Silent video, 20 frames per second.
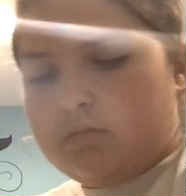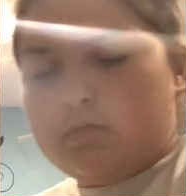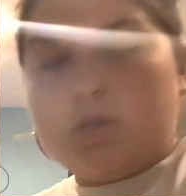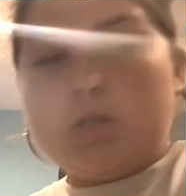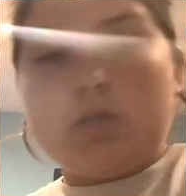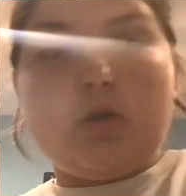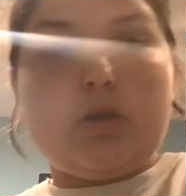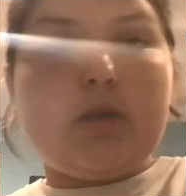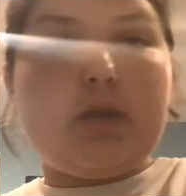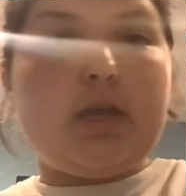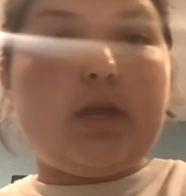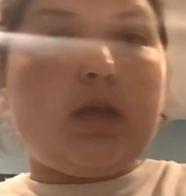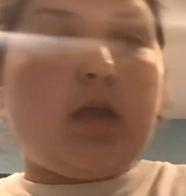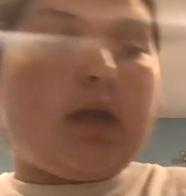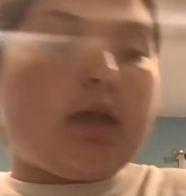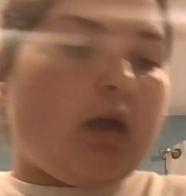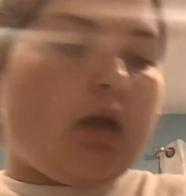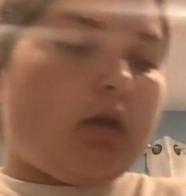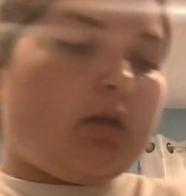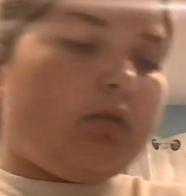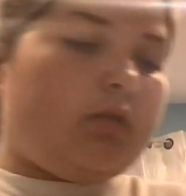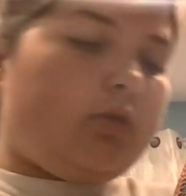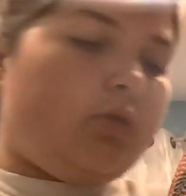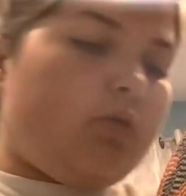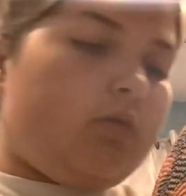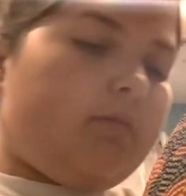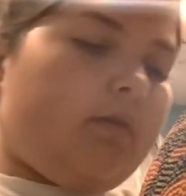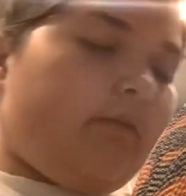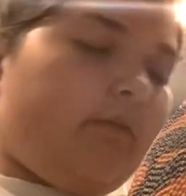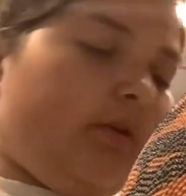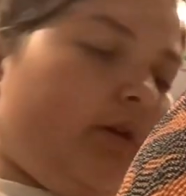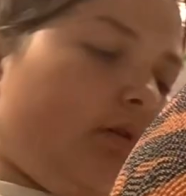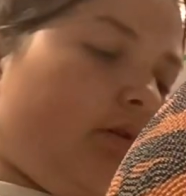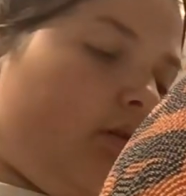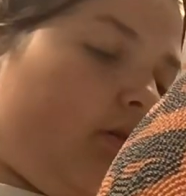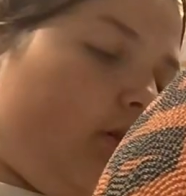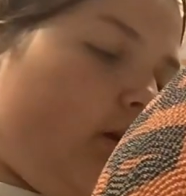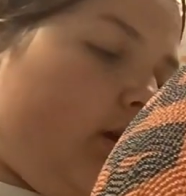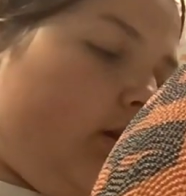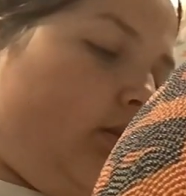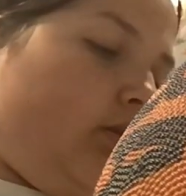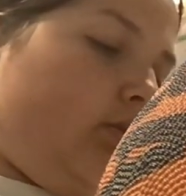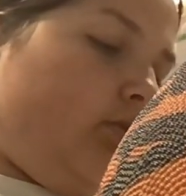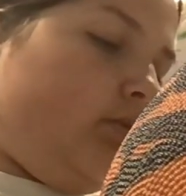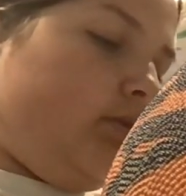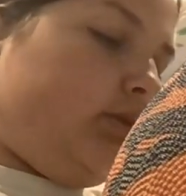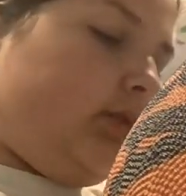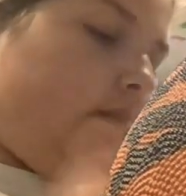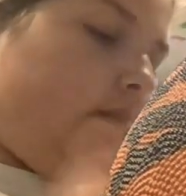Sorry, I got glue on my finger and it was